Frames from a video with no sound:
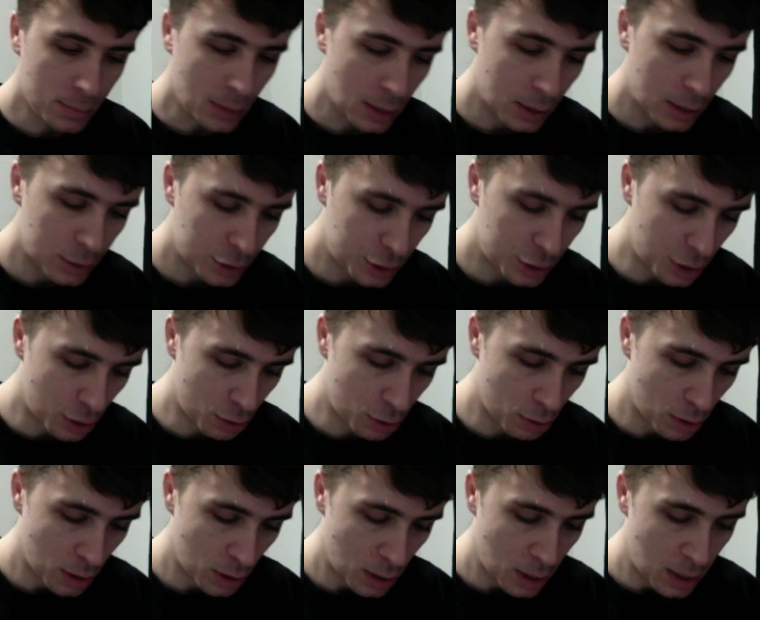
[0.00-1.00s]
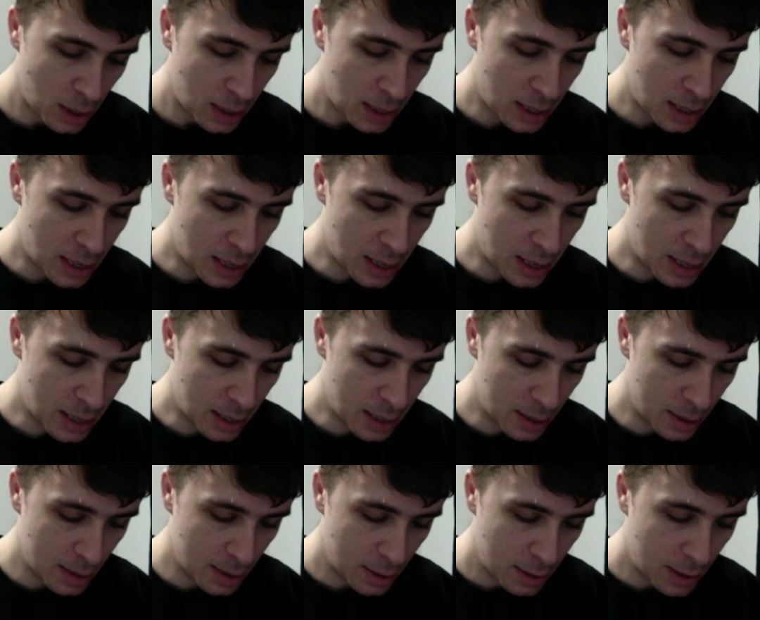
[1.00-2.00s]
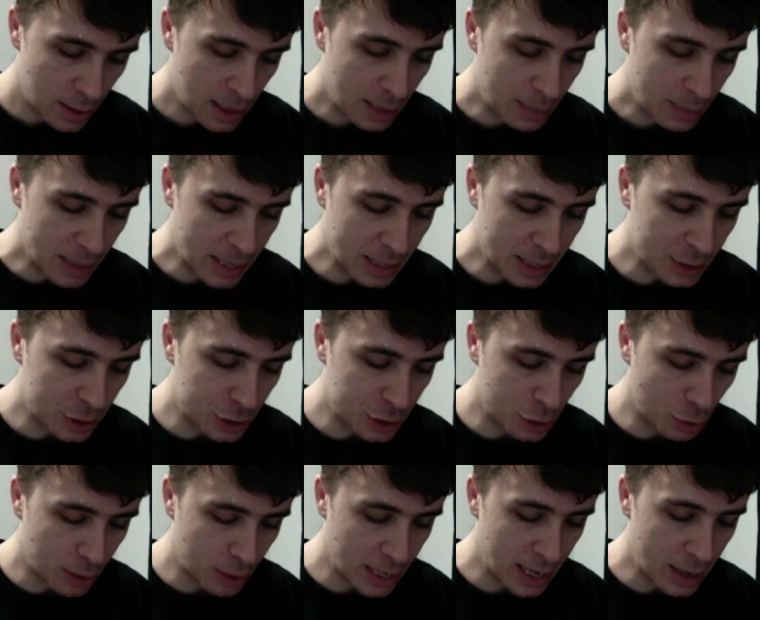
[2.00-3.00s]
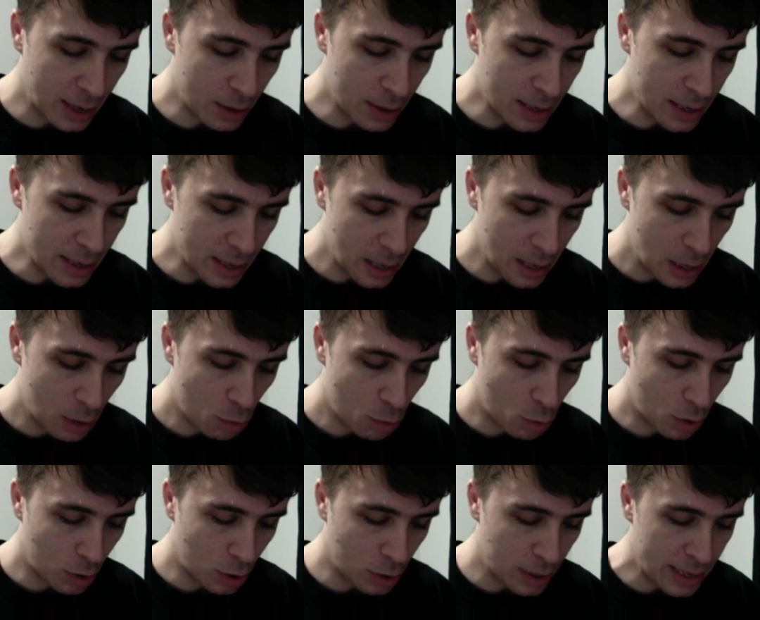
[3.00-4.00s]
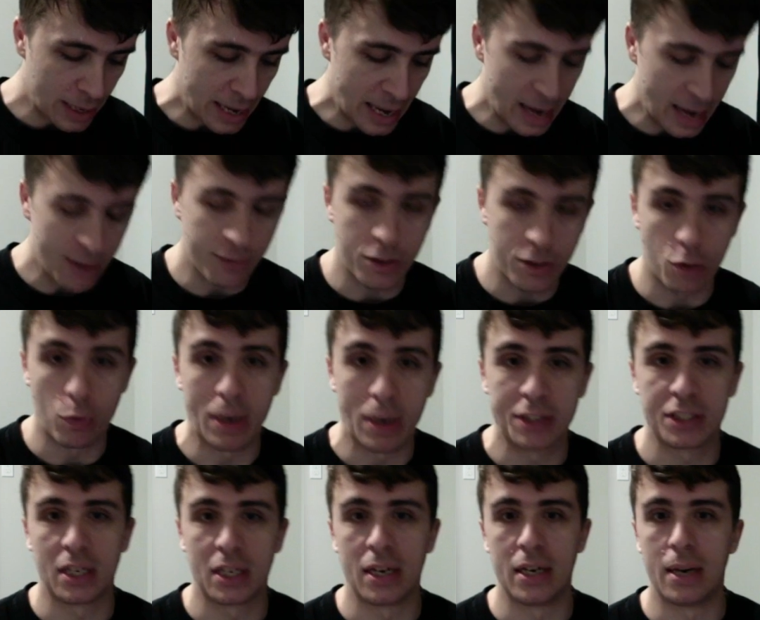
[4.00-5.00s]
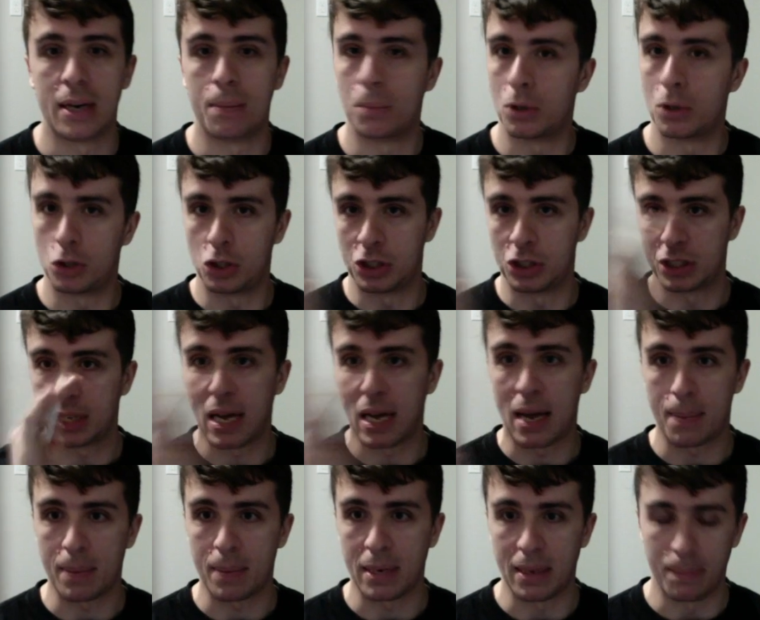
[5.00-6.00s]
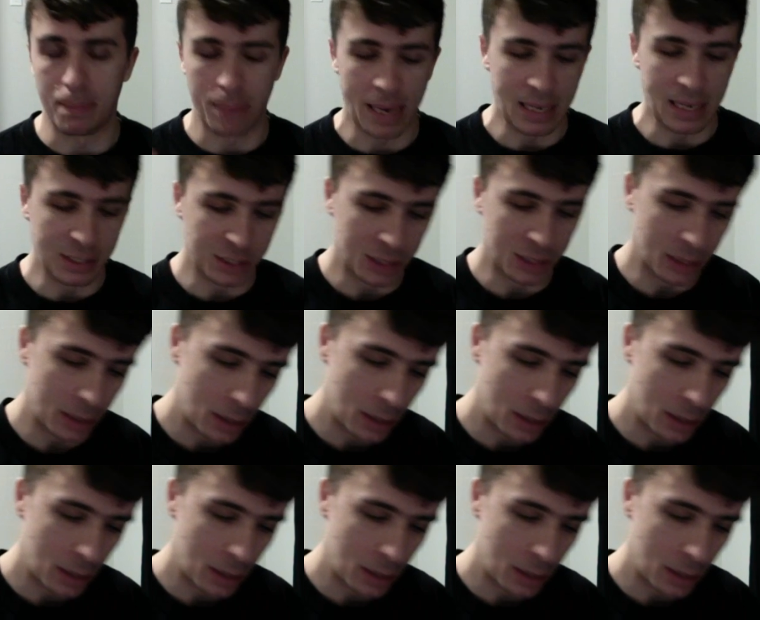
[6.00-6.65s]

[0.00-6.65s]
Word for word: So because there's no carry, we're going to have the rest of the number just copied and pasted.